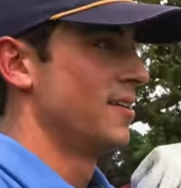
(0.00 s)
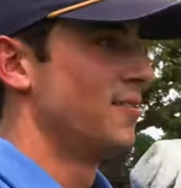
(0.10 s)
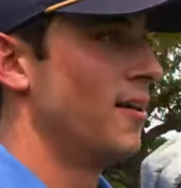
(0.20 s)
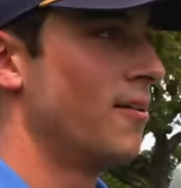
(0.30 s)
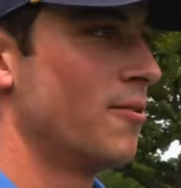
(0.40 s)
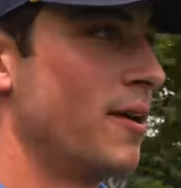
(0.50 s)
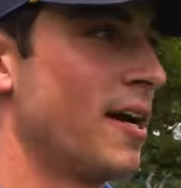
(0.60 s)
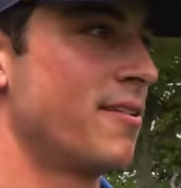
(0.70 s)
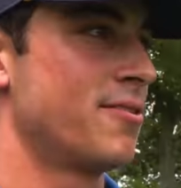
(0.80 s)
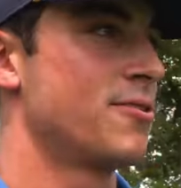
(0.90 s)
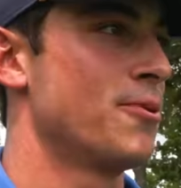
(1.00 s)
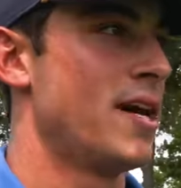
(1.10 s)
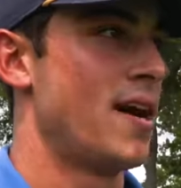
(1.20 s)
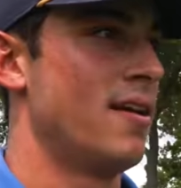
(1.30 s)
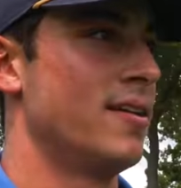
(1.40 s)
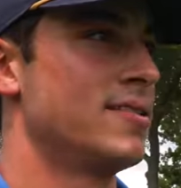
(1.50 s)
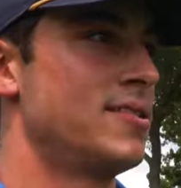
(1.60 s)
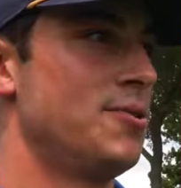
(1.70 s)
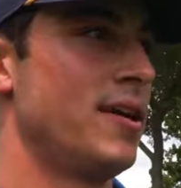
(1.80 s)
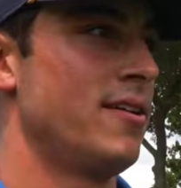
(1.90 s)
Well, we had a three iron. It's
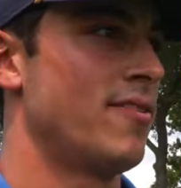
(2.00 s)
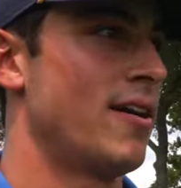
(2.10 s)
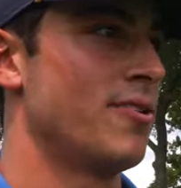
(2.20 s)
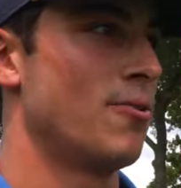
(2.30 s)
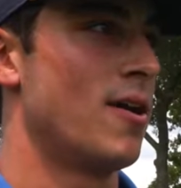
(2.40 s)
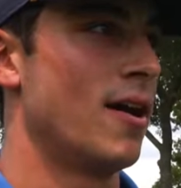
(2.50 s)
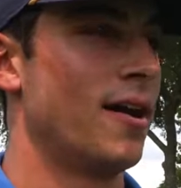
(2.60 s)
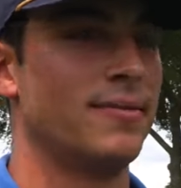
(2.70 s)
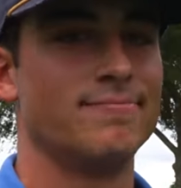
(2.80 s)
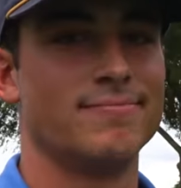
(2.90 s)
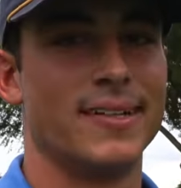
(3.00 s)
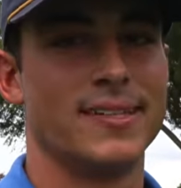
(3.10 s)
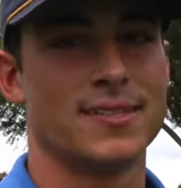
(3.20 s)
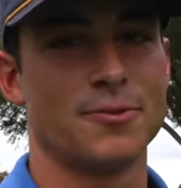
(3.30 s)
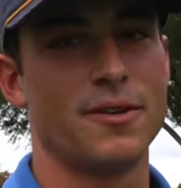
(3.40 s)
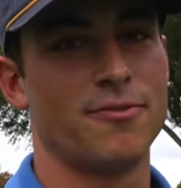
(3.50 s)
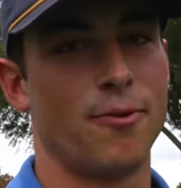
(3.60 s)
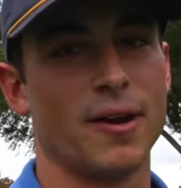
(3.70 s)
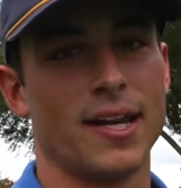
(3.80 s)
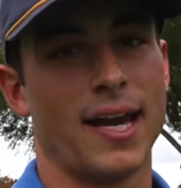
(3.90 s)
285 to the water. It's
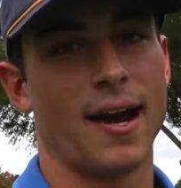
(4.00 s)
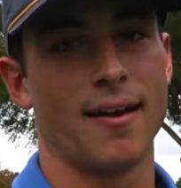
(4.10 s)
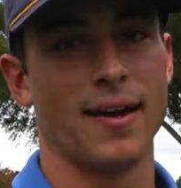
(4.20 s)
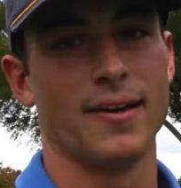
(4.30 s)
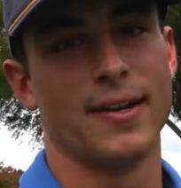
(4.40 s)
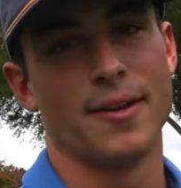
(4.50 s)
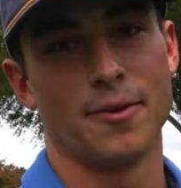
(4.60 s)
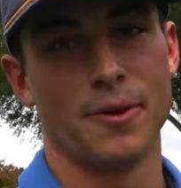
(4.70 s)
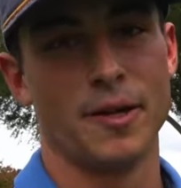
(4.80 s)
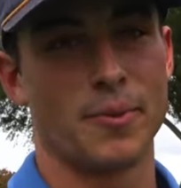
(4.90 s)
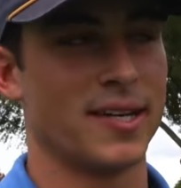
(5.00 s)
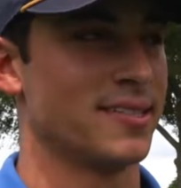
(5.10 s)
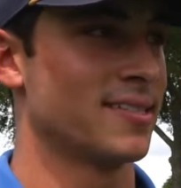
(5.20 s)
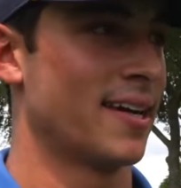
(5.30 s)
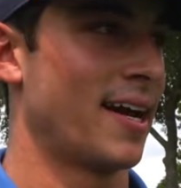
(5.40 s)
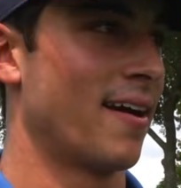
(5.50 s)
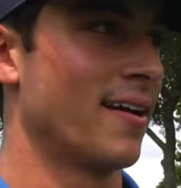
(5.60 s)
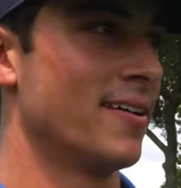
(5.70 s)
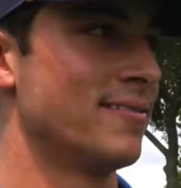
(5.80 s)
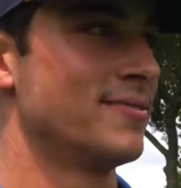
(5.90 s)
340 to carry it into the wind. Bryson's gonna carry
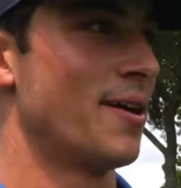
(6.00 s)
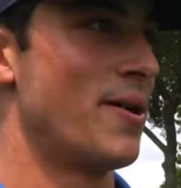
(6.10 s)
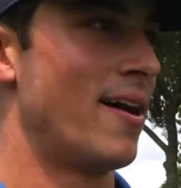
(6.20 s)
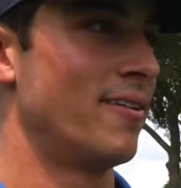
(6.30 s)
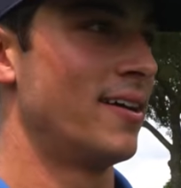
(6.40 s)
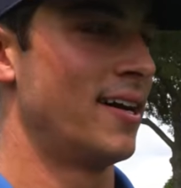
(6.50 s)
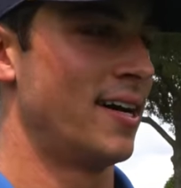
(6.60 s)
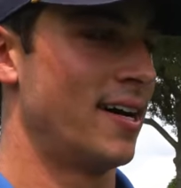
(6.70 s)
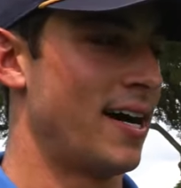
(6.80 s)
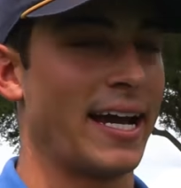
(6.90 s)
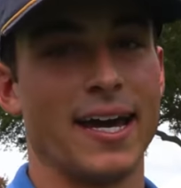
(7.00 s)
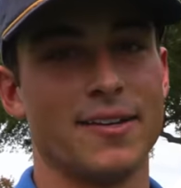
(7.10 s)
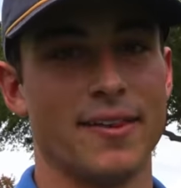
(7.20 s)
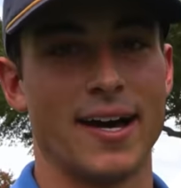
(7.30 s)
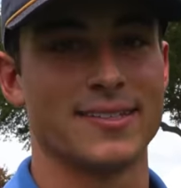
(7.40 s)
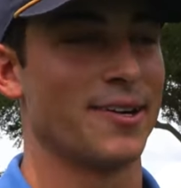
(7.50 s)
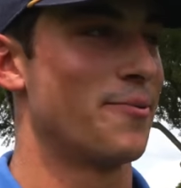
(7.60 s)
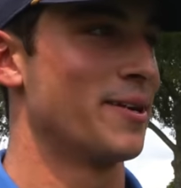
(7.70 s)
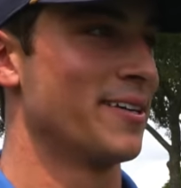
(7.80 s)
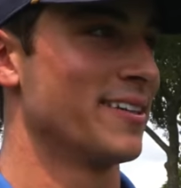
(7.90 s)
it somehow. Uh, I can't do that, so
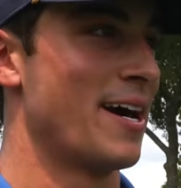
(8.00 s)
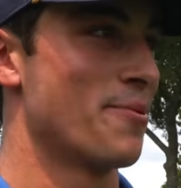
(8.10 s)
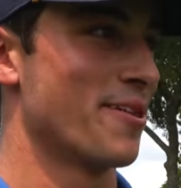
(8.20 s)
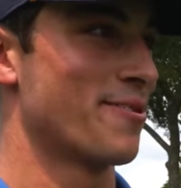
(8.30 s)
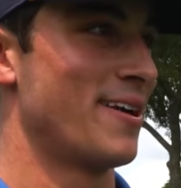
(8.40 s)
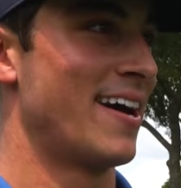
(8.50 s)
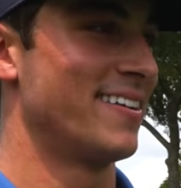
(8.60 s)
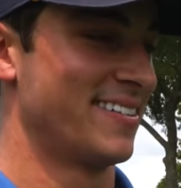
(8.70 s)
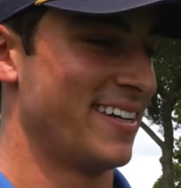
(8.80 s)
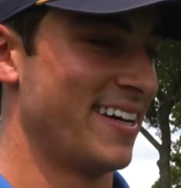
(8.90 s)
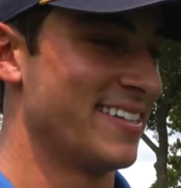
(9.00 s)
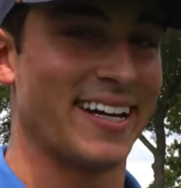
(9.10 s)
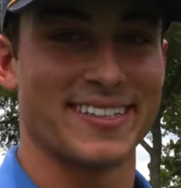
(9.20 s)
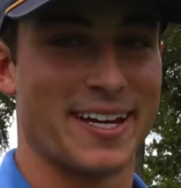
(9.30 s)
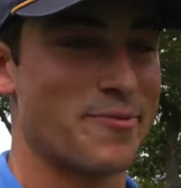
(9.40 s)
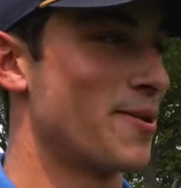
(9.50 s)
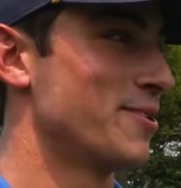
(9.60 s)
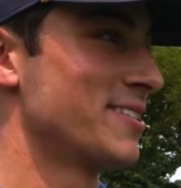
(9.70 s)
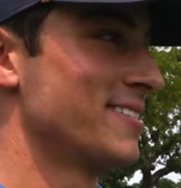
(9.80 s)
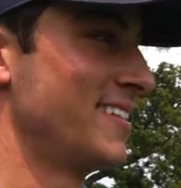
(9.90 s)
I'm gonna lay up with a three iron and take the safe
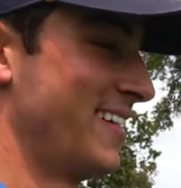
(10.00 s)
approach.